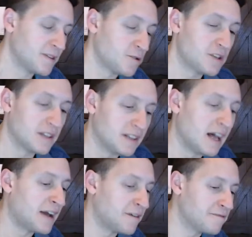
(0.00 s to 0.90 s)
there's a
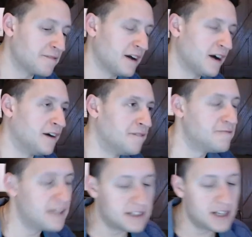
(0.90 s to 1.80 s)
lot of uh,
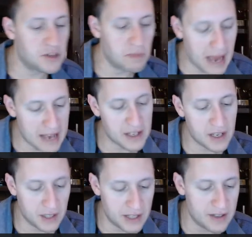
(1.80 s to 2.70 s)
vintage
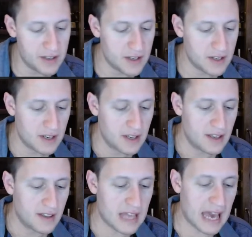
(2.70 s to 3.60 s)
masculines
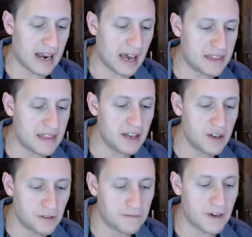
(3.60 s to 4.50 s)
that I
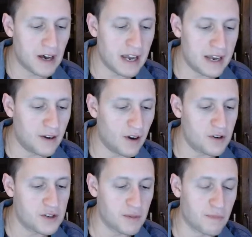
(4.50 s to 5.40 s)
think you'll find
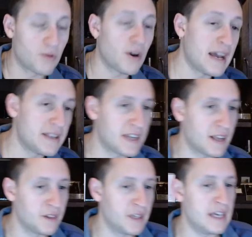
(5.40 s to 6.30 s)
are
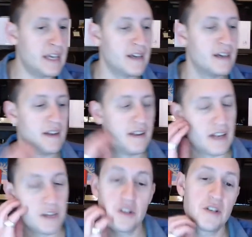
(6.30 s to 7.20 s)
surprisingly
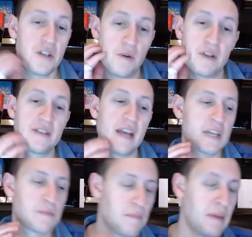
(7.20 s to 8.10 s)
not just
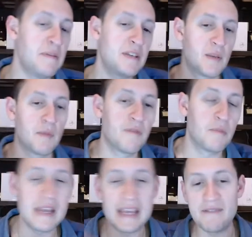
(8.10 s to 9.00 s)
unisex, but maybe some of
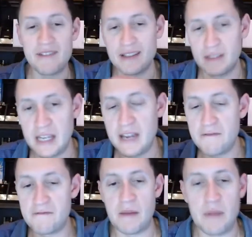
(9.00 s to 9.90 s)
them even
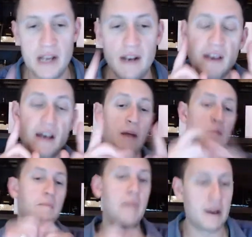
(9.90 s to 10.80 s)
lean feminine. I'm
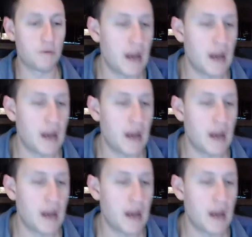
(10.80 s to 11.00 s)
going to make a